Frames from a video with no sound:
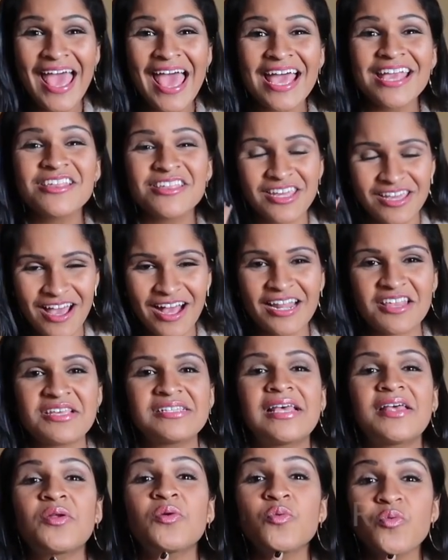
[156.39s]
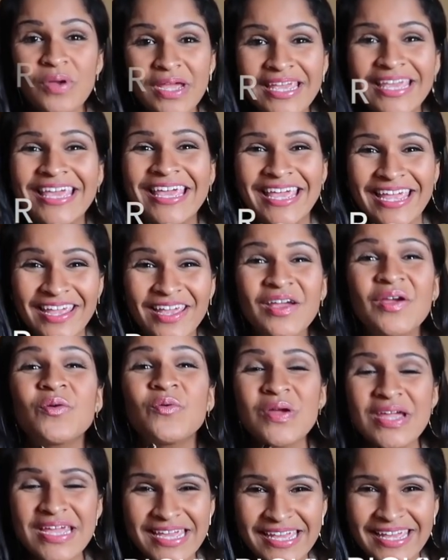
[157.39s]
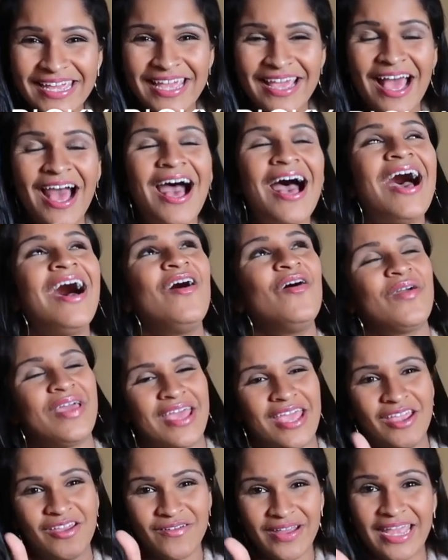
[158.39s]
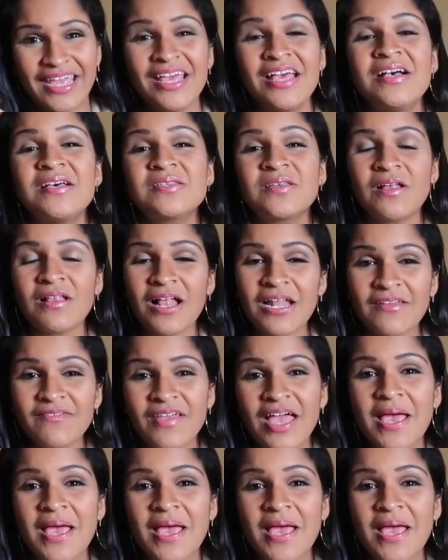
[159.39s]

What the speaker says: And she got it, she said, Ricky, Ricky. Ah, okay, great. So a lot of